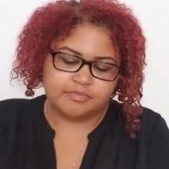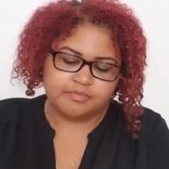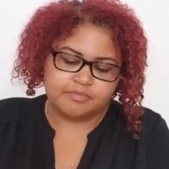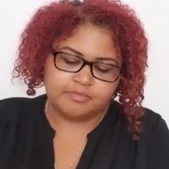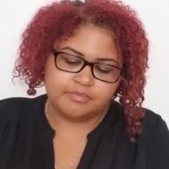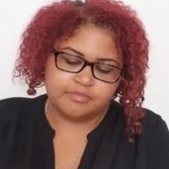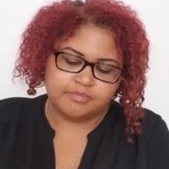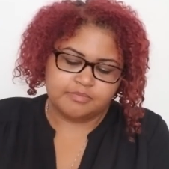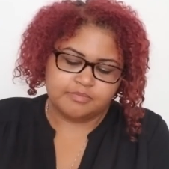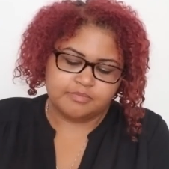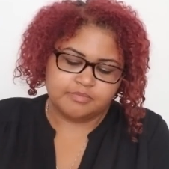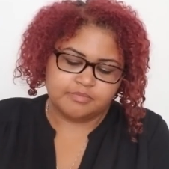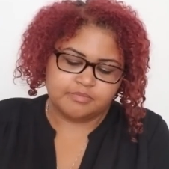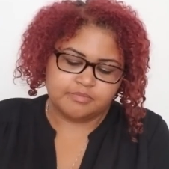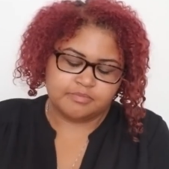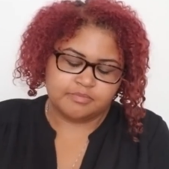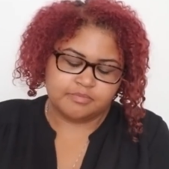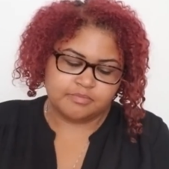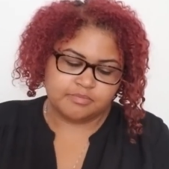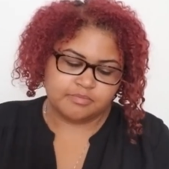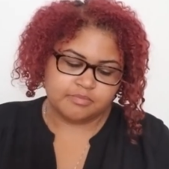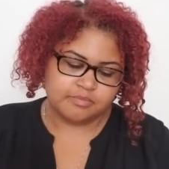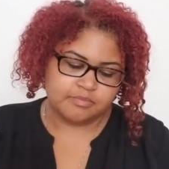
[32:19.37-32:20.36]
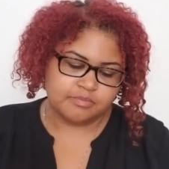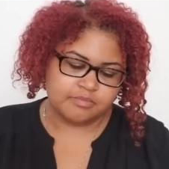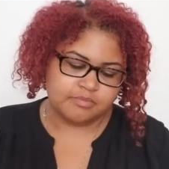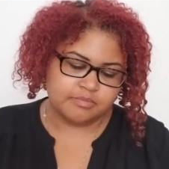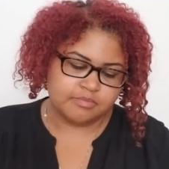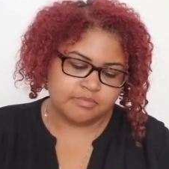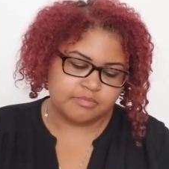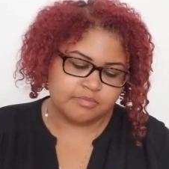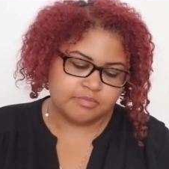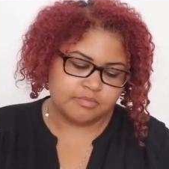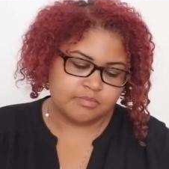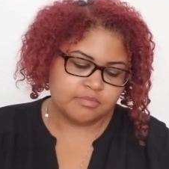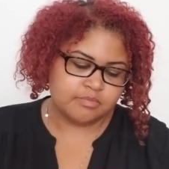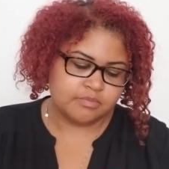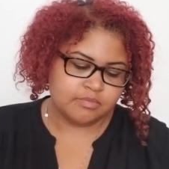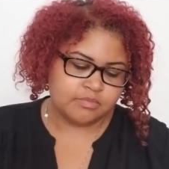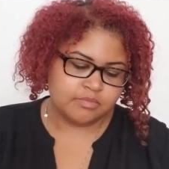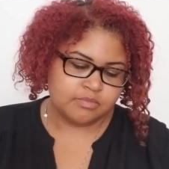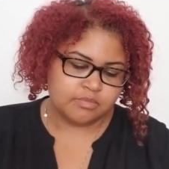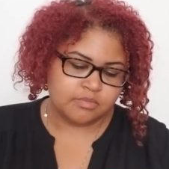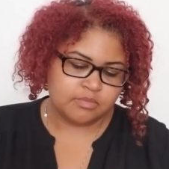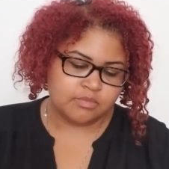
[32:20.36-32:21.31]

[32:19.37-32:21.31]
Nobody speaks.